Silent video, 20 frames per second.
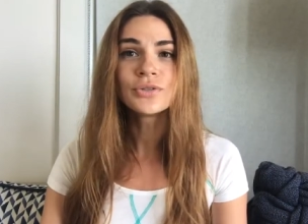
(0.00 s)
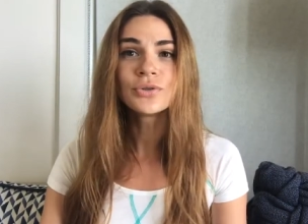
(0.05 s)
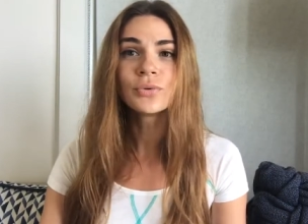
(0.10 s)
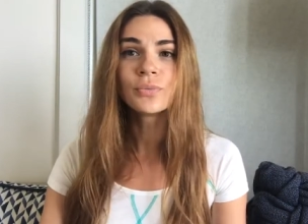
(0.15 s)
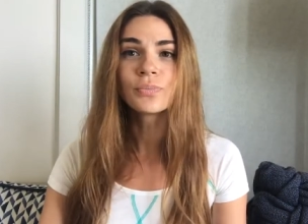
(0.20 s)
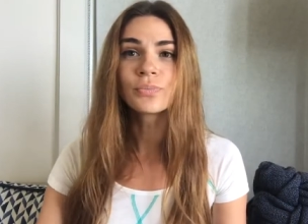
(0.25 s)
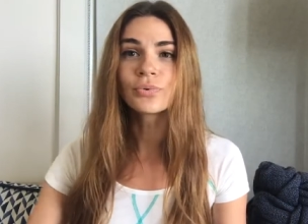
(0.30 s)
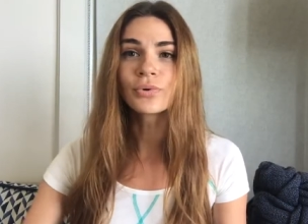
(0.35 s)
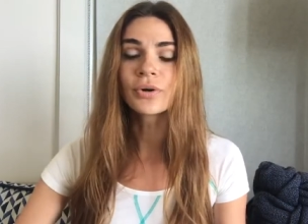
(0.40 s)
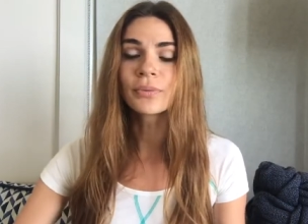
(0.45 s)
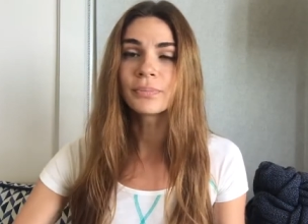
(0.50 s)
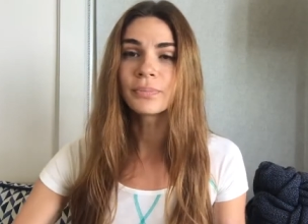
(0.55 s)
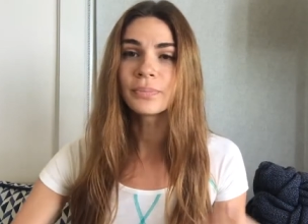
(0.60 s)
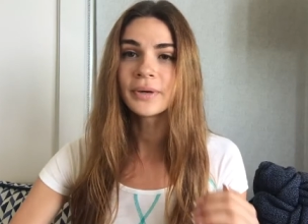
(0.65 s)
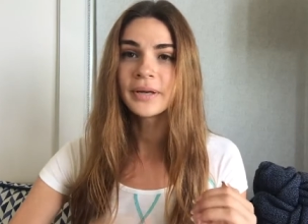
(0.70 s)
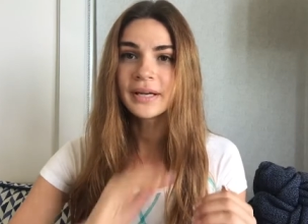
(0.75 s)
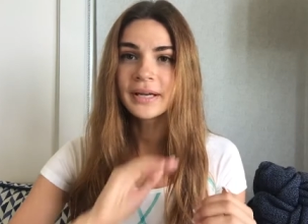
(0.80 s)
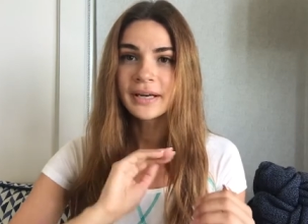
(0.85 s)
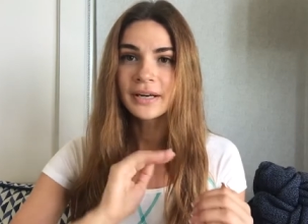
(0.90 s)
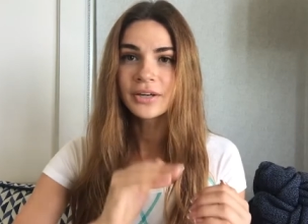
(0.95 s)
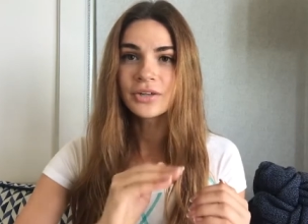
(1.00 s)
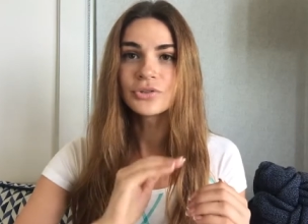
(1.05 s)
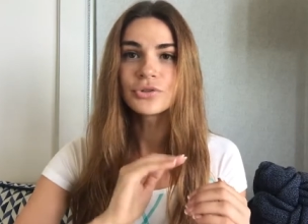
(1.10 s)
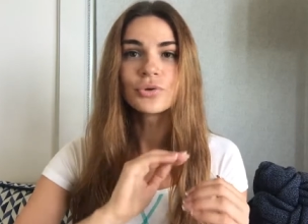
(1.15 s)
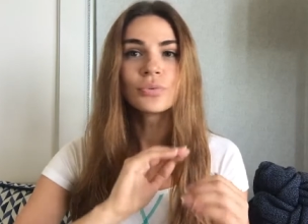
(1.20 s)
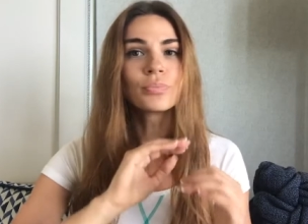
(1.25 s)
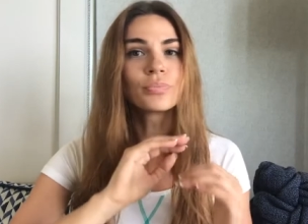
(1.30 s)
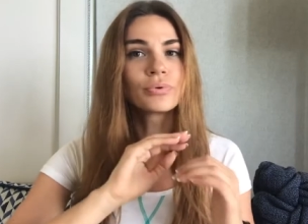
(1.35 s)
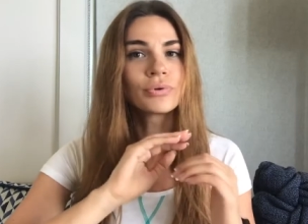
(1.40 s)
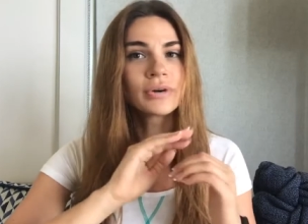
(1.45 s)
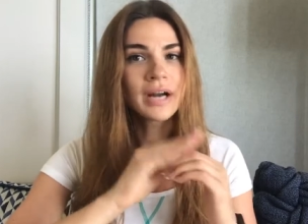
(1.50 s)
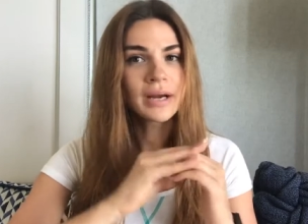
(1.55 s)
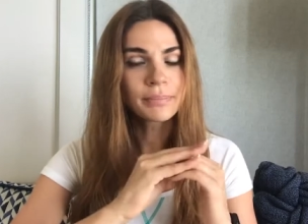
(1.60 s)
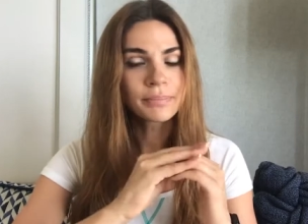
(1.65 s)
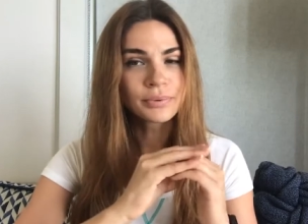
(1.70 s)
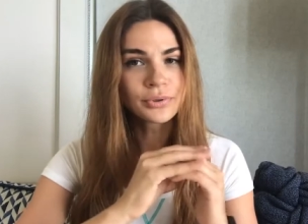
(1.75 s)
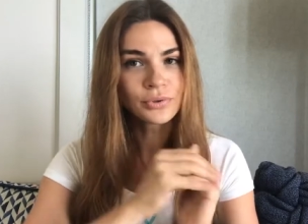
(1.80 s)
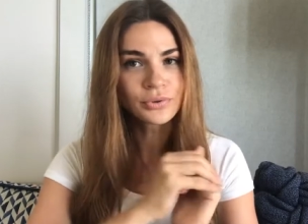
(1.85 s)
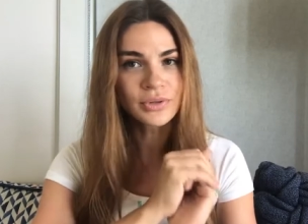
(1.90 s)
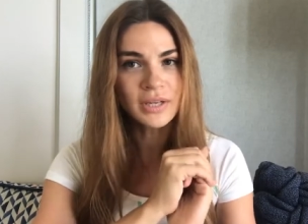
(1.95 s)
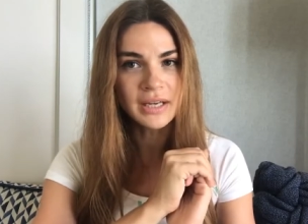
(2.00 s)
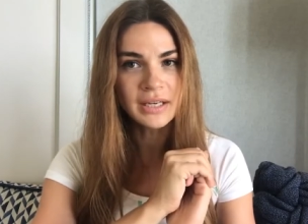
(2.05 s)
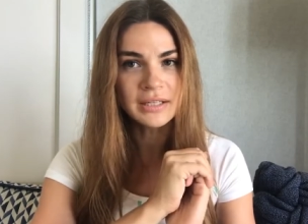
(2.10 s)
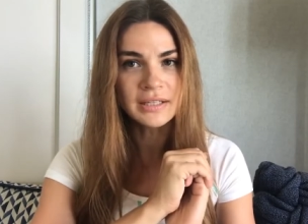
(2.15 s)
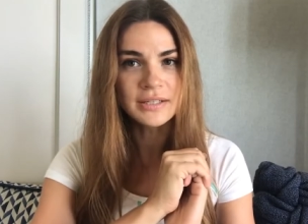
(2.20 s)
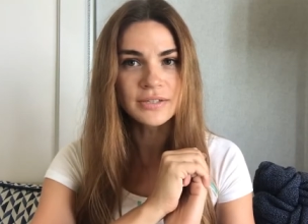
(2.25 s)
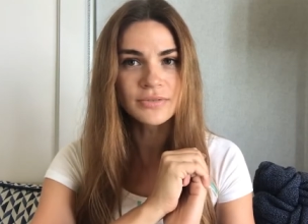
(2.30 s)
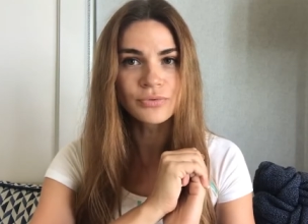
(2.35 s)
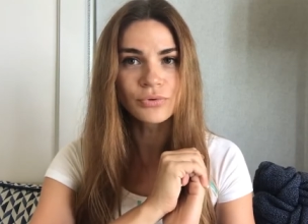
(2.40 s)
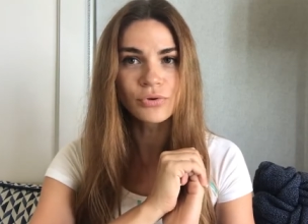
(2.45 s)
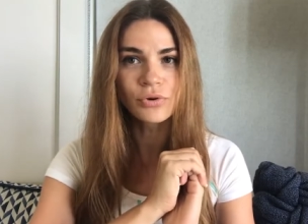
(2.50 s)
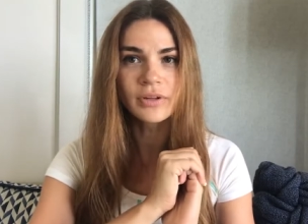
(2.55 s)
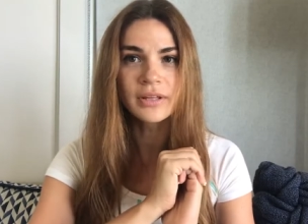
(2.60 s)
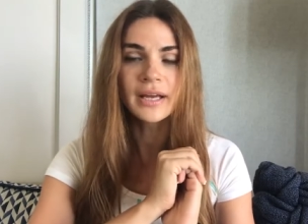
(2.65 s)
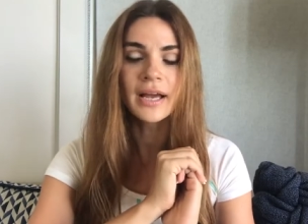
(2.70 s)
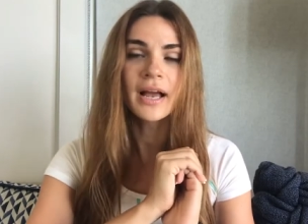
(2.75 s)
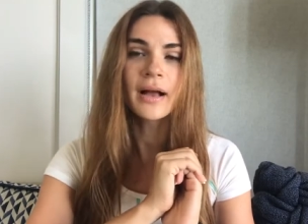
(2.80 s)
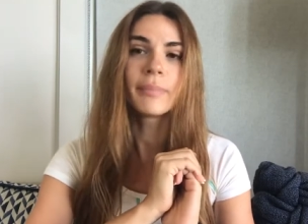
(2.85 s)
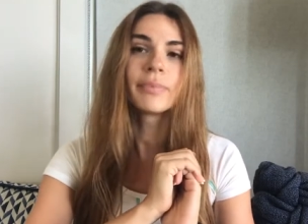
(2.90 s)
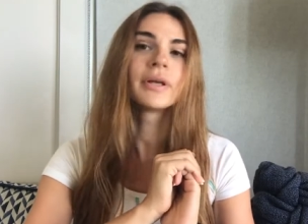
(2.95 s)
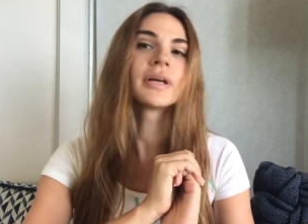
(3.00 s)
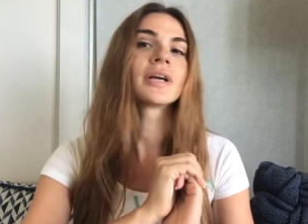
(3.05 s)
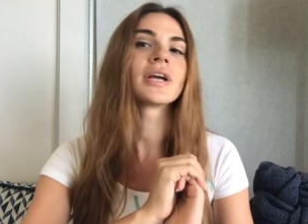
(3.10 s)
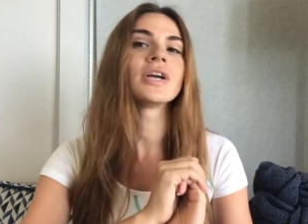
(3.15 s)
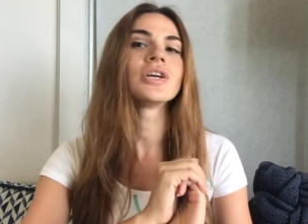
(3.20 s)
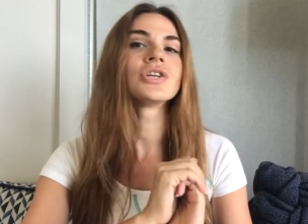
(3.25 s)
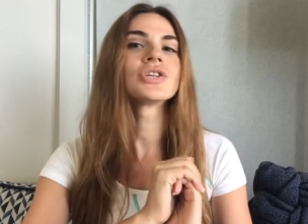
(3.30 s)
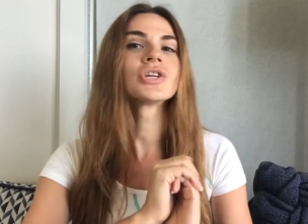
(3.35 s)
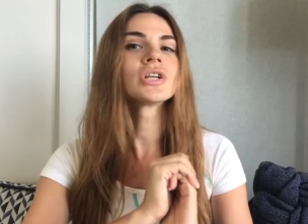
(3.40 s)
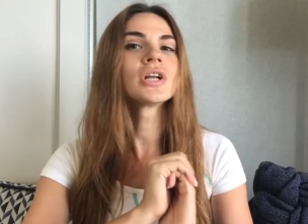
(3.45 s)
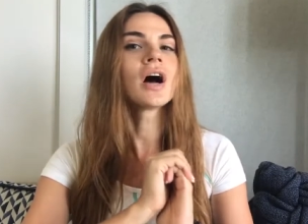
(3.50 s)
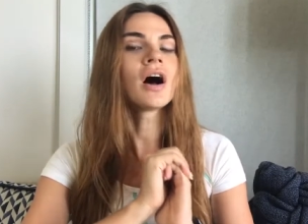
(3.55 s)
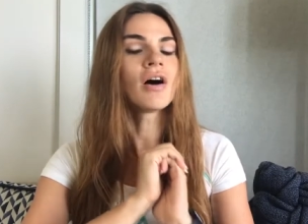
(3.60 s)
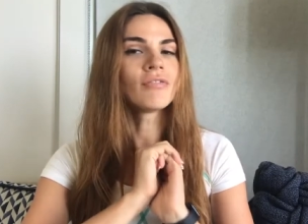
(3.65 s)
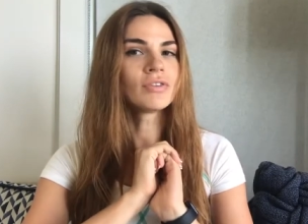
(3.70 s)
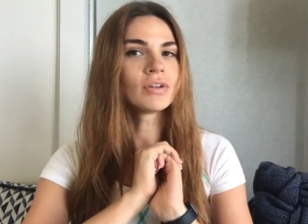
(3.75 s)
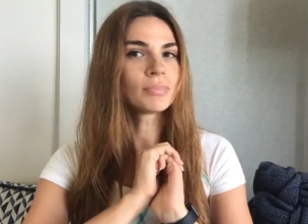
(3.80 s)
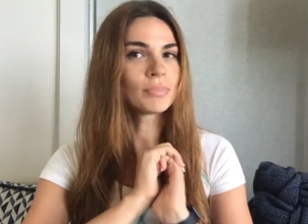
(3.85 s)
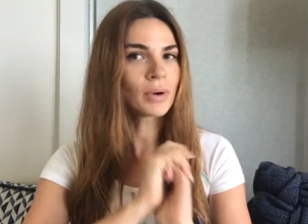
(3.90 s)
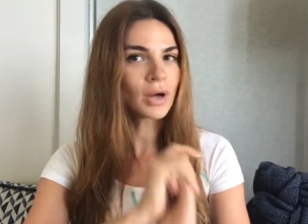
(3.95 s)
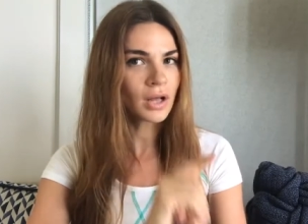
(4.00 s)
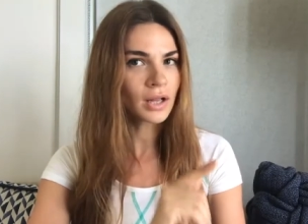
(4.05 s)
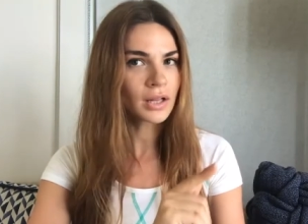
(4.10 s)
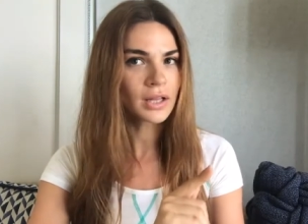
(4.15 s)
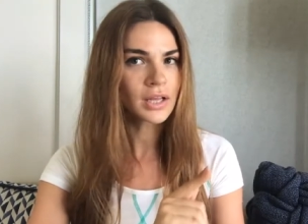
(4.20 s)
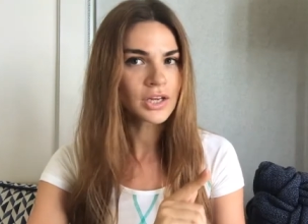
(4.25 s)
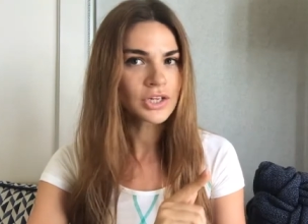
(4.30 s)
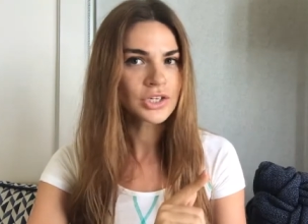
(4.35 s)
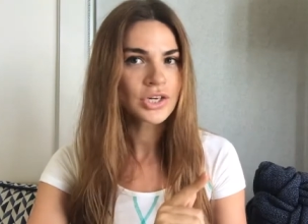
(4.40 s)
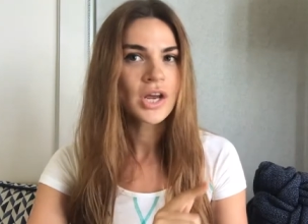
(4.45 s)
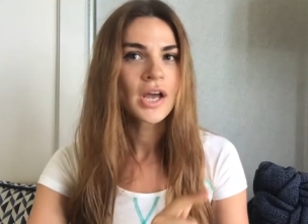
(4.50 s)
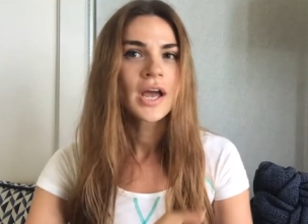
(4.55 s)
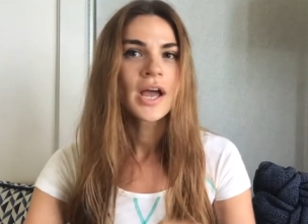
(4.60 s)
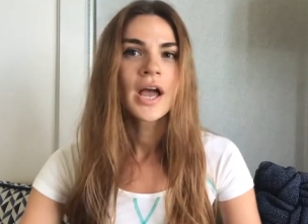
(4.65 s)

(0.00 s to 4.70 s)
to prepare to prep your nails for the application of the polish,